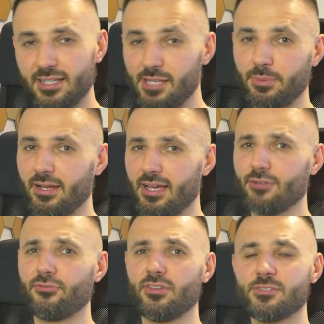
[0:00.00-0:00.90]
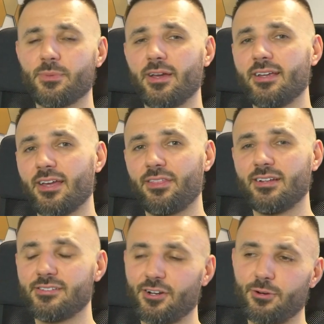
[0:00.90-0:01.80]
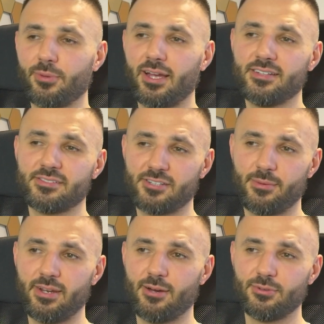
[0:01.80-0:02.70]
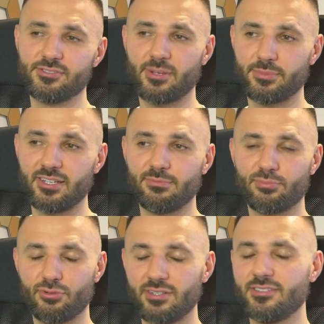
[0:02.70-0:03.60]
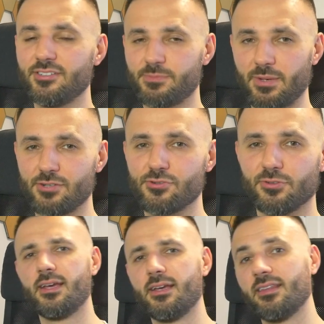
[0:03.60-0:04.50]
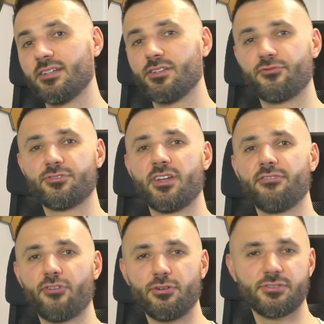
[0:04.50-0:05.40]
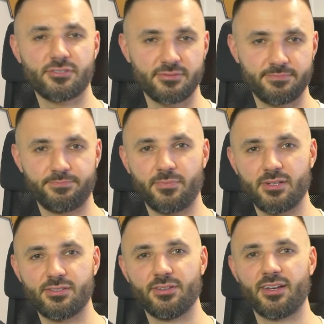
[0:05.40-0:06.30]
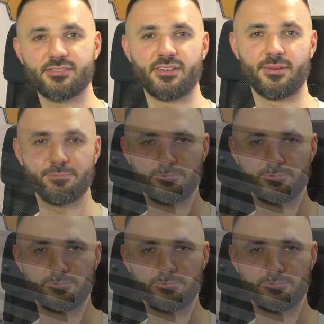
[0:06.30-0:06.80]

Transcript: Keep an eye out for this bike. I think Terrabikes is coming out with something pretty special. That's it for today, folks. Until next time.